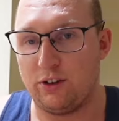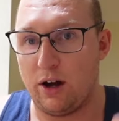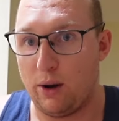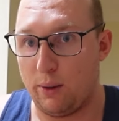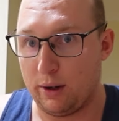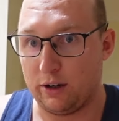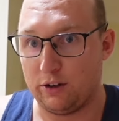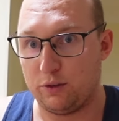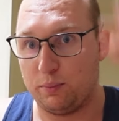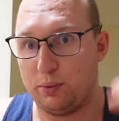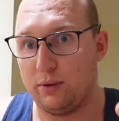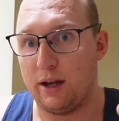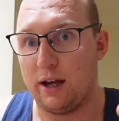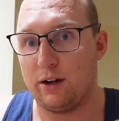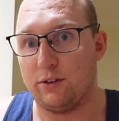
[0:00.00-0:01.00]
style and I just
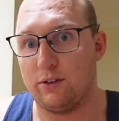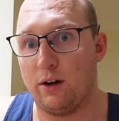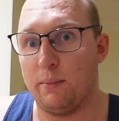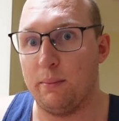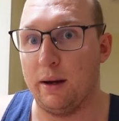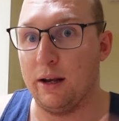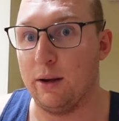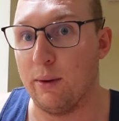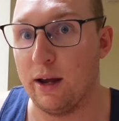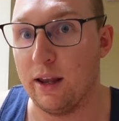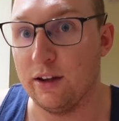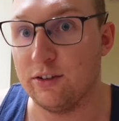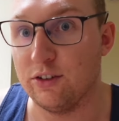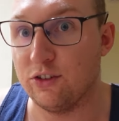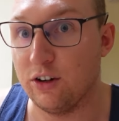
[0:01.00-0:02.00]
put that on top? Anyway,
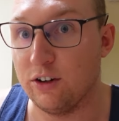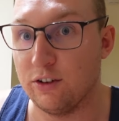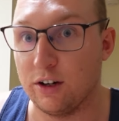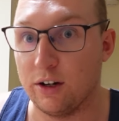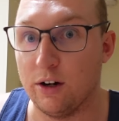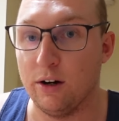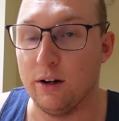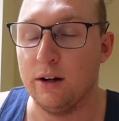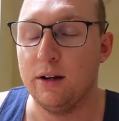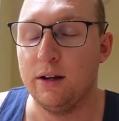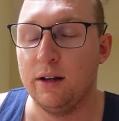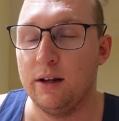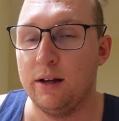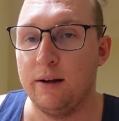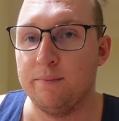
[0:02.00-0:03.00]
that's the cheese I got.
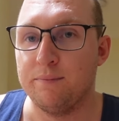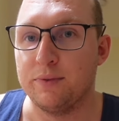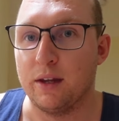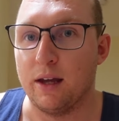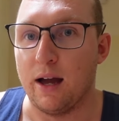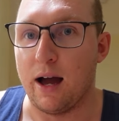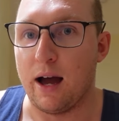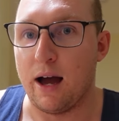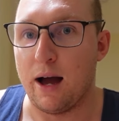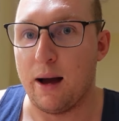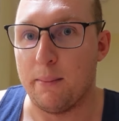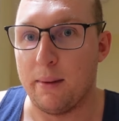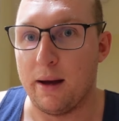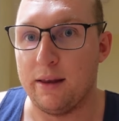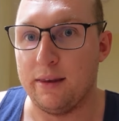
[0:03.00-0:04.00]

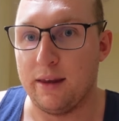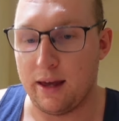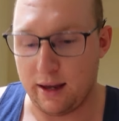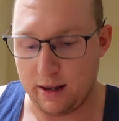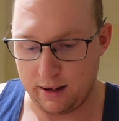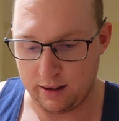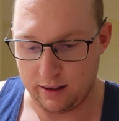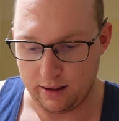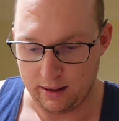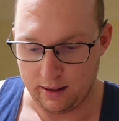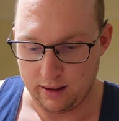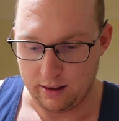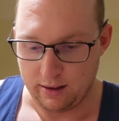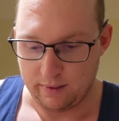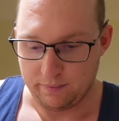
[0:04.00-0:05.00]
And then
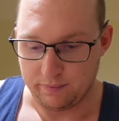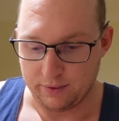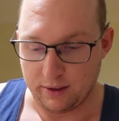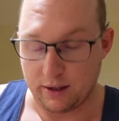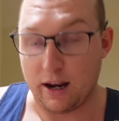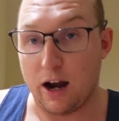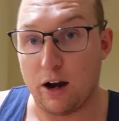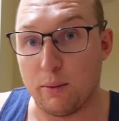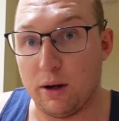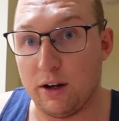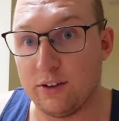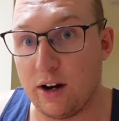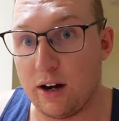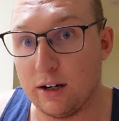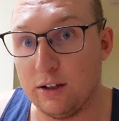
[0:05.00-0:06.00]
the
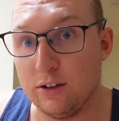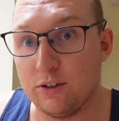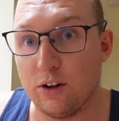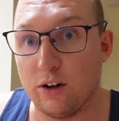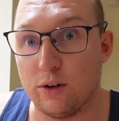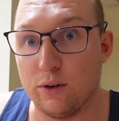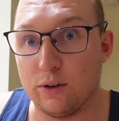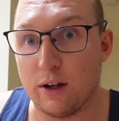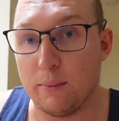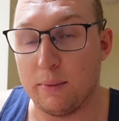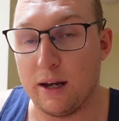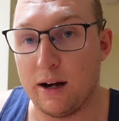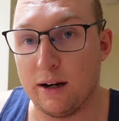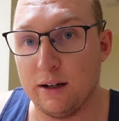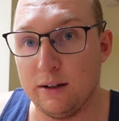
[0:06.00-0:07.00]
caramelized onion, so I cooked up
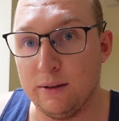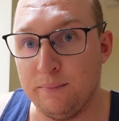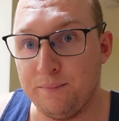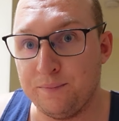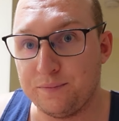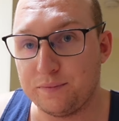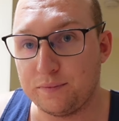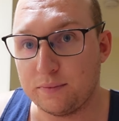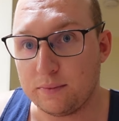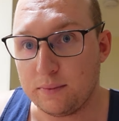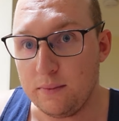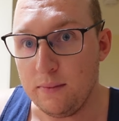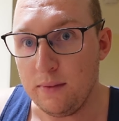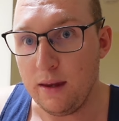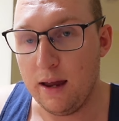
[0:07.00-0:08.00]
the onion
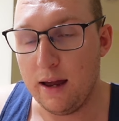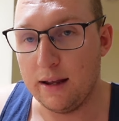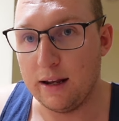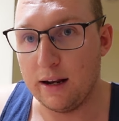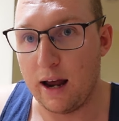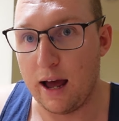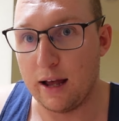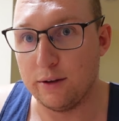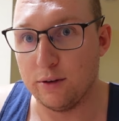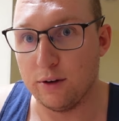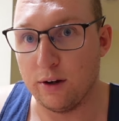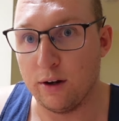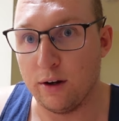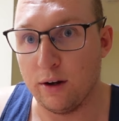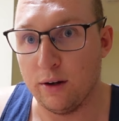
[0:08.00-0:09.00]
and then I had
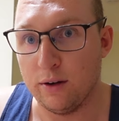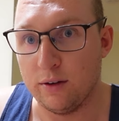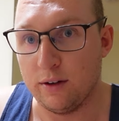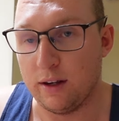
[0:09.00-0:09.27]
to,